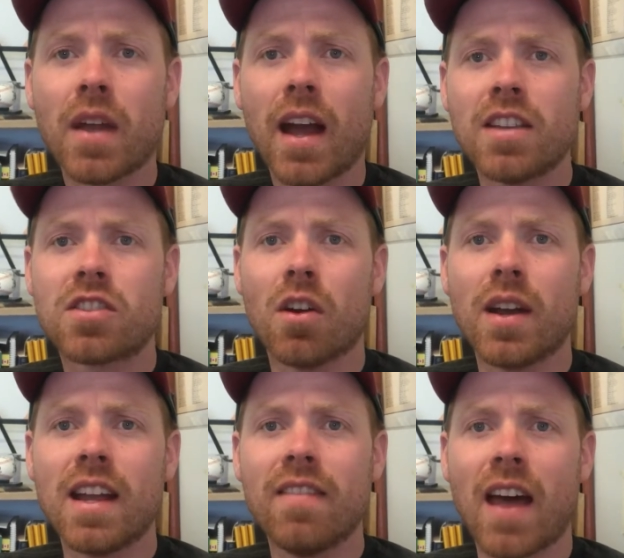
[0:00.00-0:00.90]
And
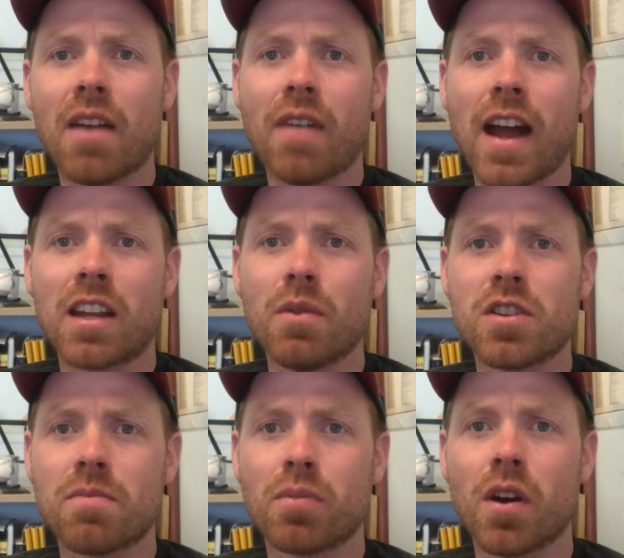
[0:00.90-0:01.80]
so in that
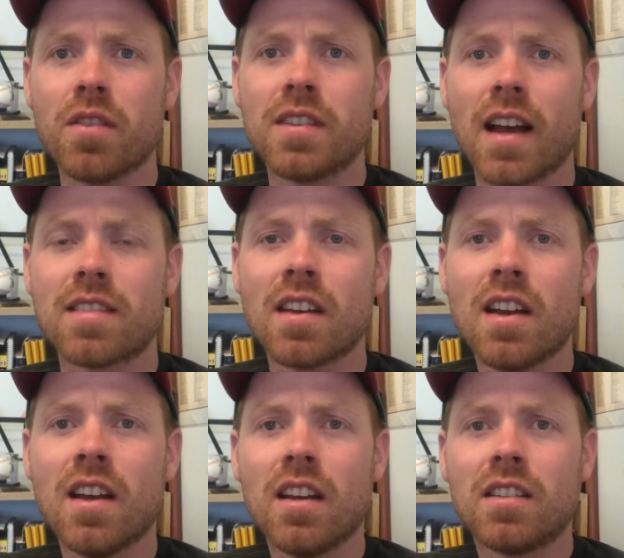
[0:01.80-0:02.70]
evacuation process,
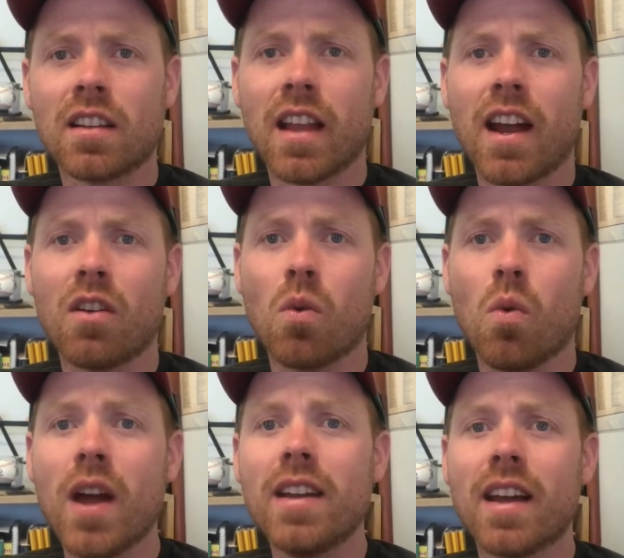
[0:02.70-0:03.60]
Dallaire
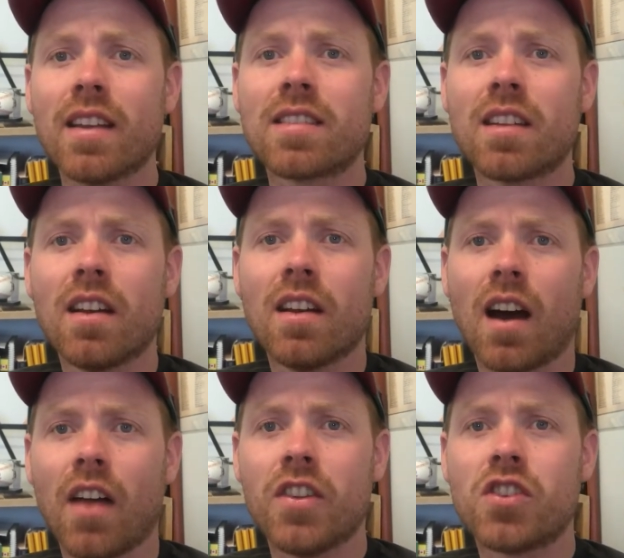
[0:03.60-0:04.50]
witnessed
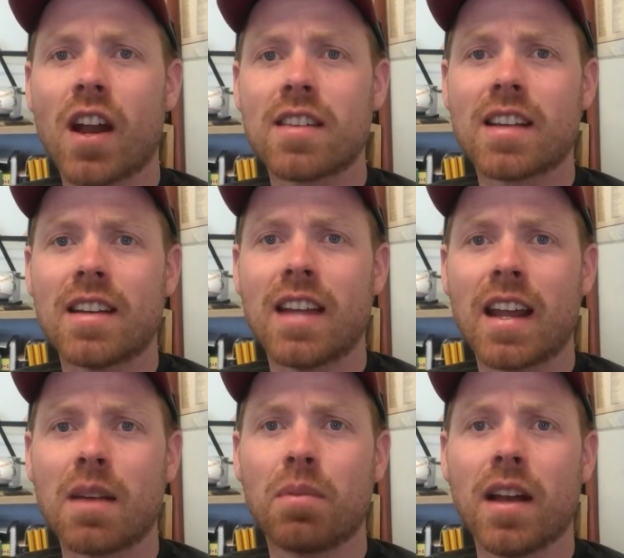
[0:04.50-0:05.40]
uh, the genocide
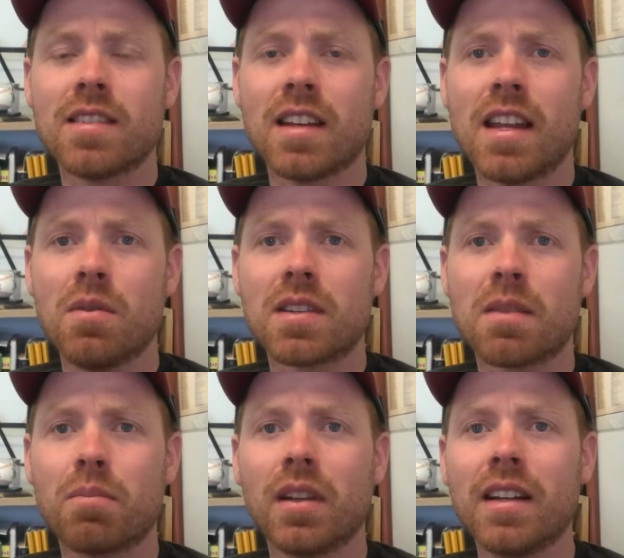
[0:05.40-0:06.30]
taking place and he was
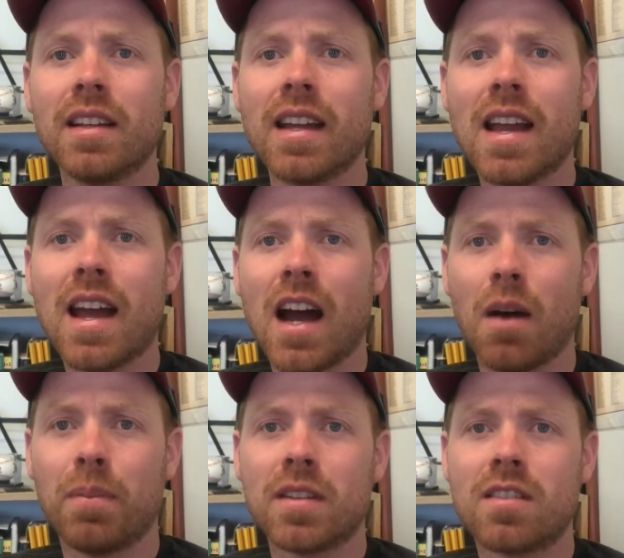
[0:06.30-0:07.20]
completely
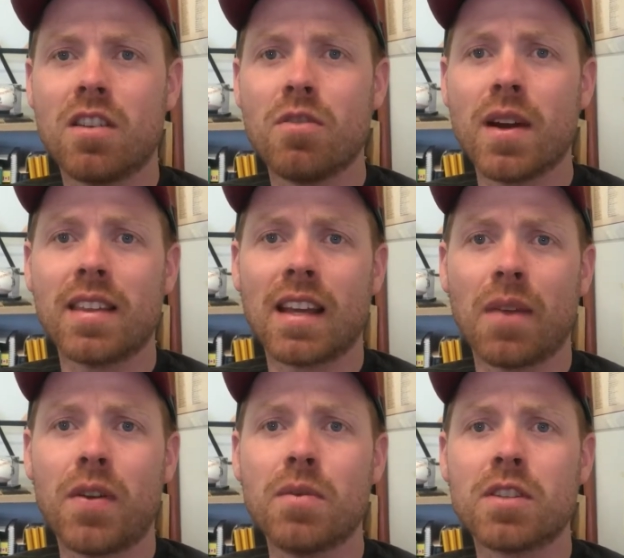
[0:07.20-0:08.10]
helpless to do anything
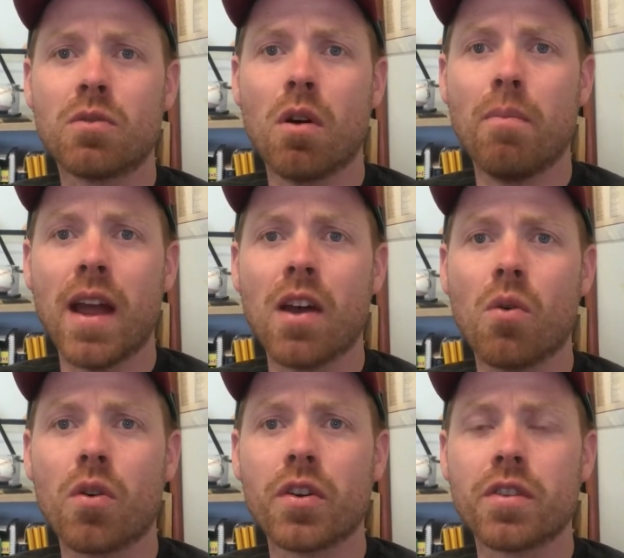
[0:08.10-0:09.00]
if he was to obey
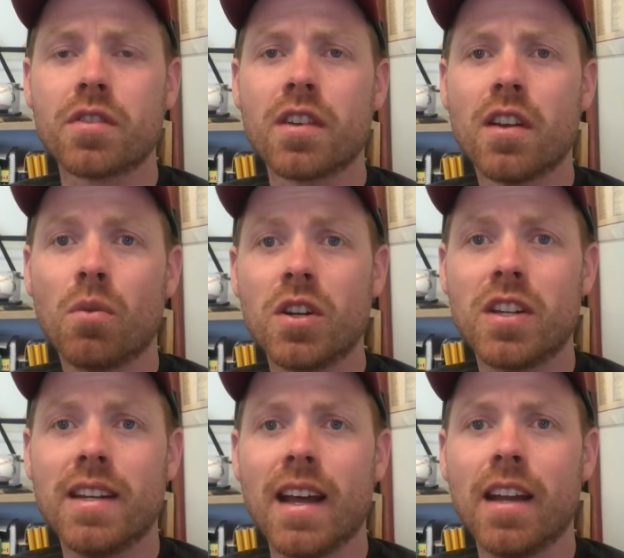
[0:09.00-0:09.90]
orders, which
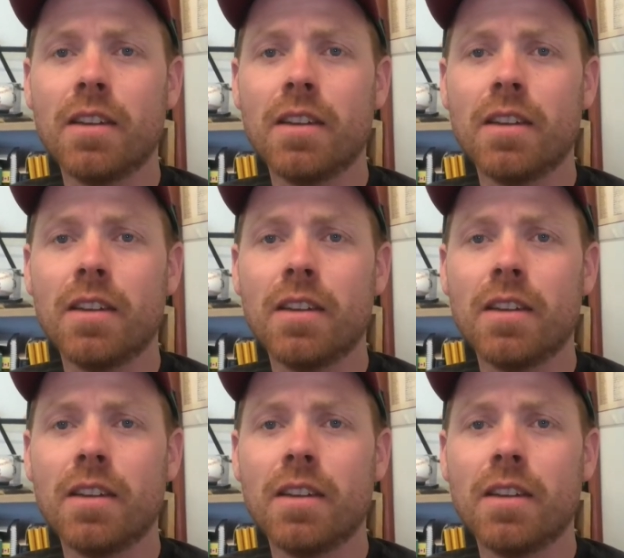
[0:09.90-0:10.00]
he did.